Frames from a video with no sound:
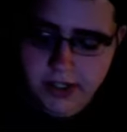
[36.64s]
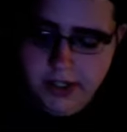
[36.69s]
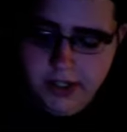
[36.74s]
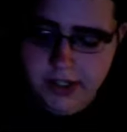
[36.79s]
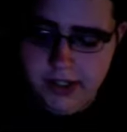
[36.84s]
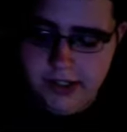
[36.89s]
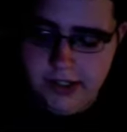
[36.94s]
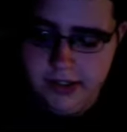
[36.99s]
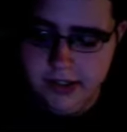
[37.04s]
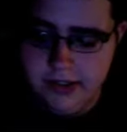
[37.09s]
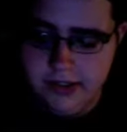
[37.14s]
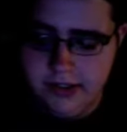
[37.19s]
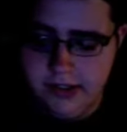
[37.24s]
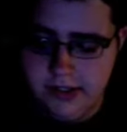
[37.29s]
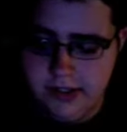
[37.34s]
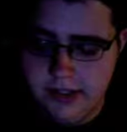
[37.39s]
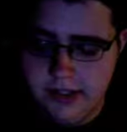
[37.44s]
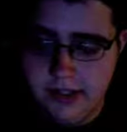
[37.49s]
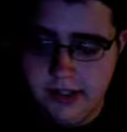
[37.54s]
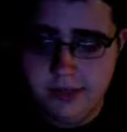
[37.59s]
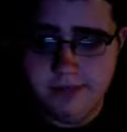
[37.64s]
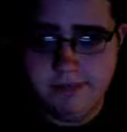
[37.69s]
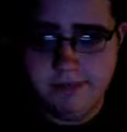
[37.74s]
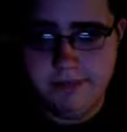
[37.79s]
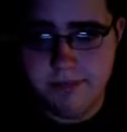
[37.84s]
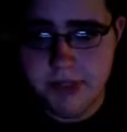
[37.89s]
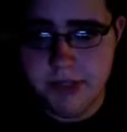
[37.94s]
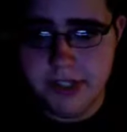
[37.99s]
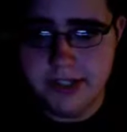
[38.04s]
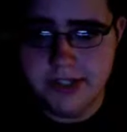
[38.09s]
And
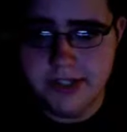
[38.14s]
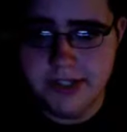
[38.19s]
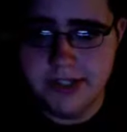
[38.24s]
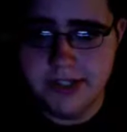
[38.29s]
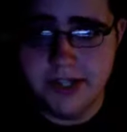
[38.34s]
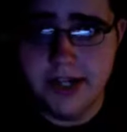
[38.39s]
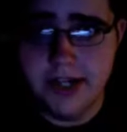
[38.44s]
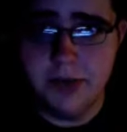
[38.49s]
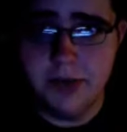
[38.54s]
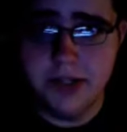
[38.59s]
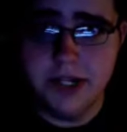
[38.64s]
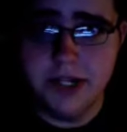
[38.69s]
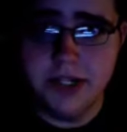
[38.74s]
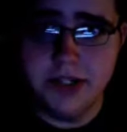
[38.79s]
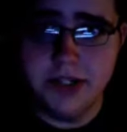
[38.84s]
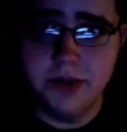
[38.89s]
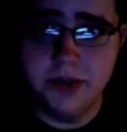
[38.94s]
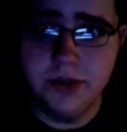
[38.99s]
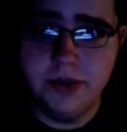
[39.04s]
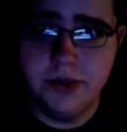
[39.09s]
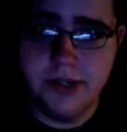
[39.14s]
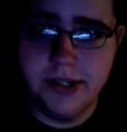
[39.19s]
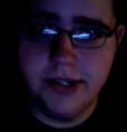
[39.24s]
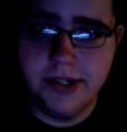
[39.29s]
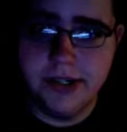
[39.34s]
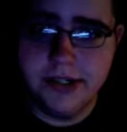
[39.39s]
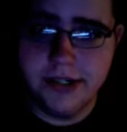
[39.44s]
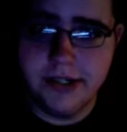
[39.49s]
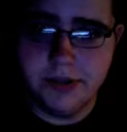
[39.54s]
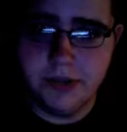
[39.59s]
because that's kind of what I do,
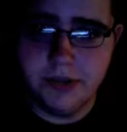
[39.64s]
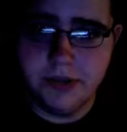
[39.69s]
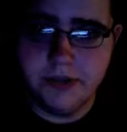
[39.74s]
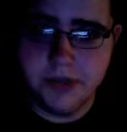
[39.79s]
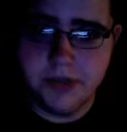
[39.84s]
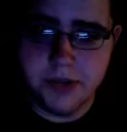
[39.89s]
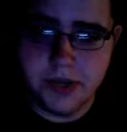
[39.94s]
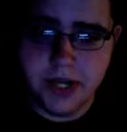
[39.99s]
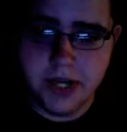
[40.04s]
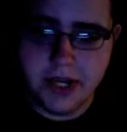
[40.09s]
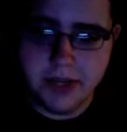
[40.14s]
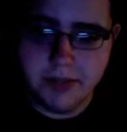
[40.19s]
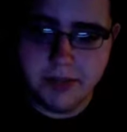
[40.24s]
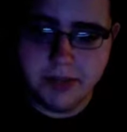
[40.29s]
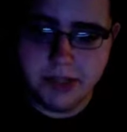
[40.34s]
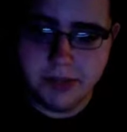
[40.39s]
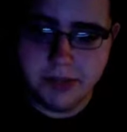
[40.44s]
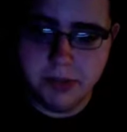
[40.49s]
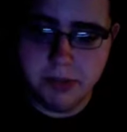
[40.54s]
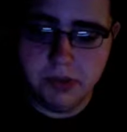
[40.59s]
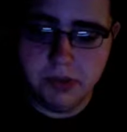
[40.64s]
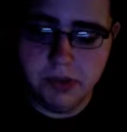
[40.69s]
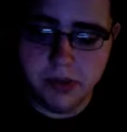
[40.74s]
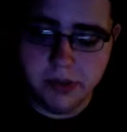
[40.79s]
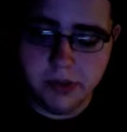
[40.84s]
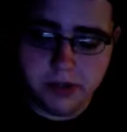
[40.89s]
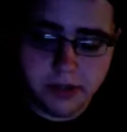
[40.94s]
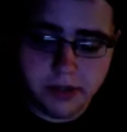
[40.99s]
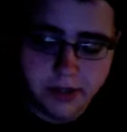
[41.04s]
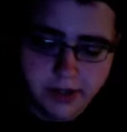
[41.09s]
I review games on my
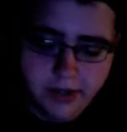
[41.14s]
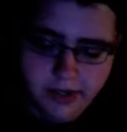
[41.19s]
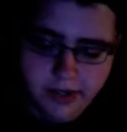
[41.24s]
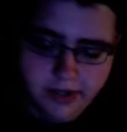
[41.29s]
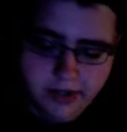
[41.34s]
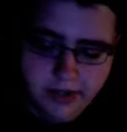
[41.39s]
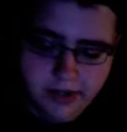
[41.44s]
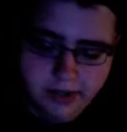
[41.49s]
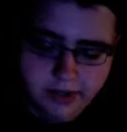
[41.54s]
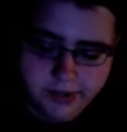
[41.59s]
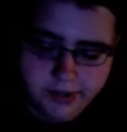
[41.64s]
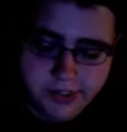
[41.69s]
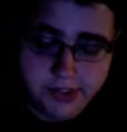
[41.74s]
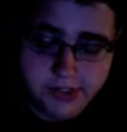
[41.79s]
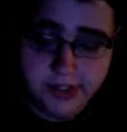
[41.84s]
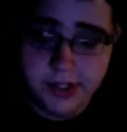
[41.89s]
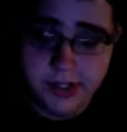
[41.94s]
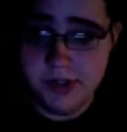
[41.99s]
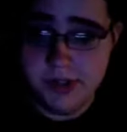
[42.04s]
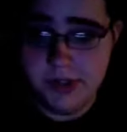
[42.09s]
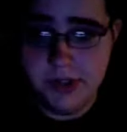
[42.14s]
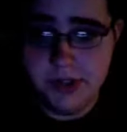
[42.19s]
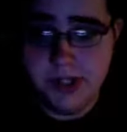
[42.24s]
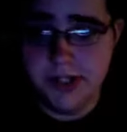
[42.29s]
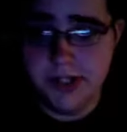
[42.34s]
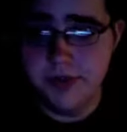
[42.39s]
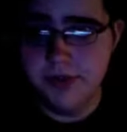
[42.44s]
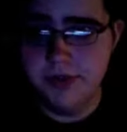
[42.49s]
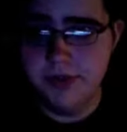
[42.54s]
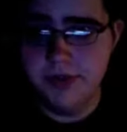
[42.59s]
blog. I figured I would go ahead
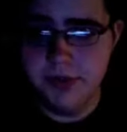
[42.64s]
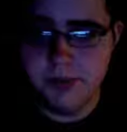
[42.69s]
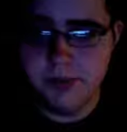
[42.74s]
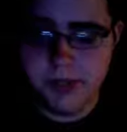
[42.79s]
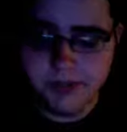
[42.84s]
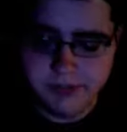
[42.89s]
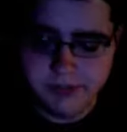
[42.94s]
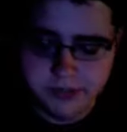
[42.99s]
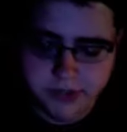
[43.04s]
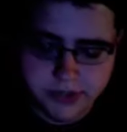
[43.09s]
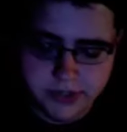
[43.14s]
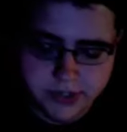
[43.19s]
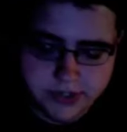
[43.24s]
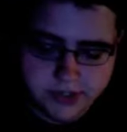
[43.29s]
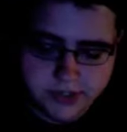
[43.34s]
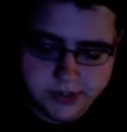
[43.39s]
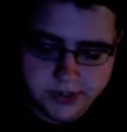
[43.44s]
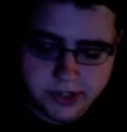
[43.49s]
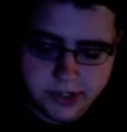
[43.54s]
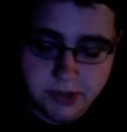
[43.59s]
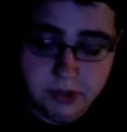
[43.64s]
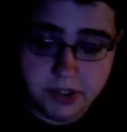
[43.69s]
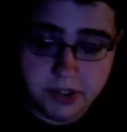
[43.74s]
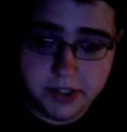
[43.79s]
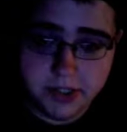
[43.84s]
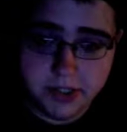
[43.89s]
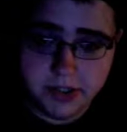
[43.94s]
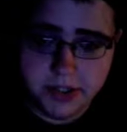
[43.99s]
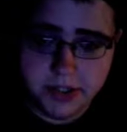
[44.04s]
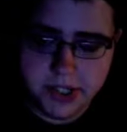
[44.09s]
and review my first iPod
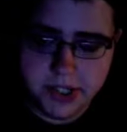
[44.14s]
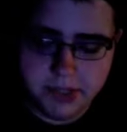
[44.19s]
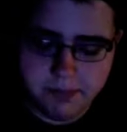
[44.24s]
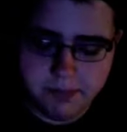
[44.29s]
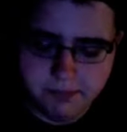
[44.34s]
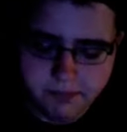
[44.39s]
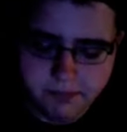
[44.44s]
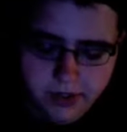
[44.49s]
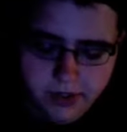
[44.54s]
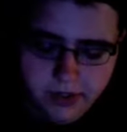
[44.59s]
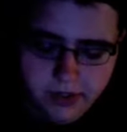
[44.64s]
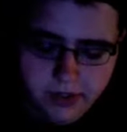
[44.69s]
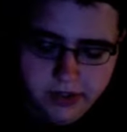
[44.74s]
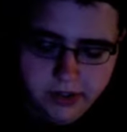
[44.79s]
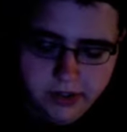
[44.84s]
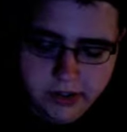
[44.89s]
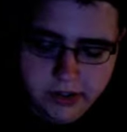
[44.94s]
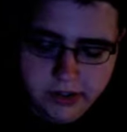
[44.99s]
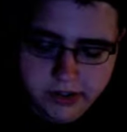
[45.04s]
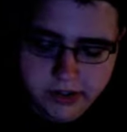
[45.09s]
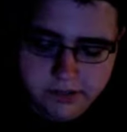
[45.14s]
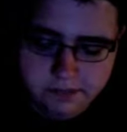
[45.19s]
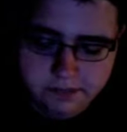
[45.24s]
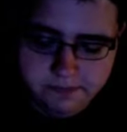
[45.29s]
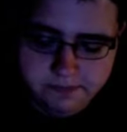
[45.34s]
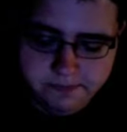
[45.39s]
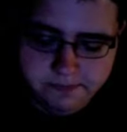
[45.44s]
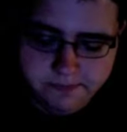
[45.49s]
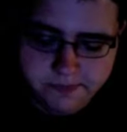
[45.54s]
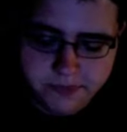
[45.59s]
Touch game.
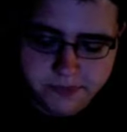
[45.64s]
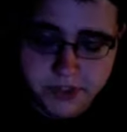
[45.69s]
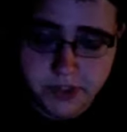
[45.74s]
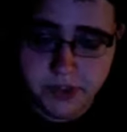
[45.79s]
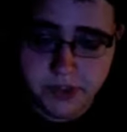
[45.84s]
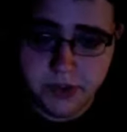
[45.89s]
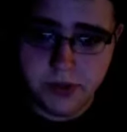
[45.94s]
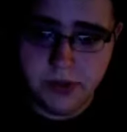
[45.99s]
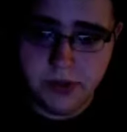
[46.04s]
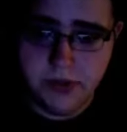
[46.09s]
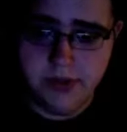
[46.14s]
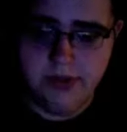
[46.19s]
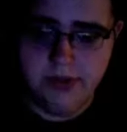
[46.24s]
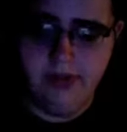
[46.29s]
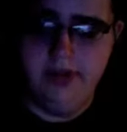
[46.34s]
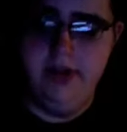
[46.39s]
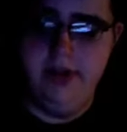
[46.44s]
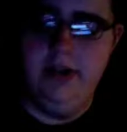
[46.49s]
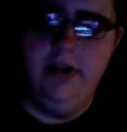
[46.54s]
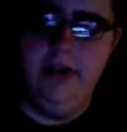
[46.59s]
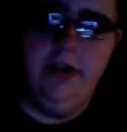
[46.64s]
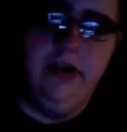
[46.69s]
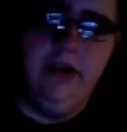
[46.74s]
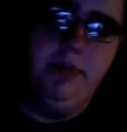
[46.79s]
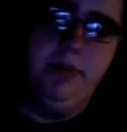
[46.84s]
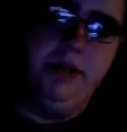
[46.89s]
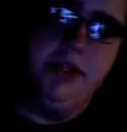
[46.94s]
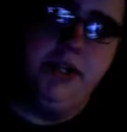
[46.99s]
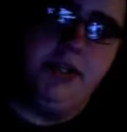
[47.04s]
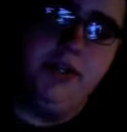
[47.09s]
So I'm
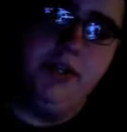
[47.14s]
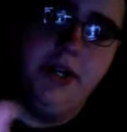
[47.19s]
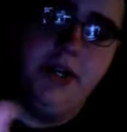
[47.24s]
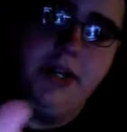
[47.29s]
going to show you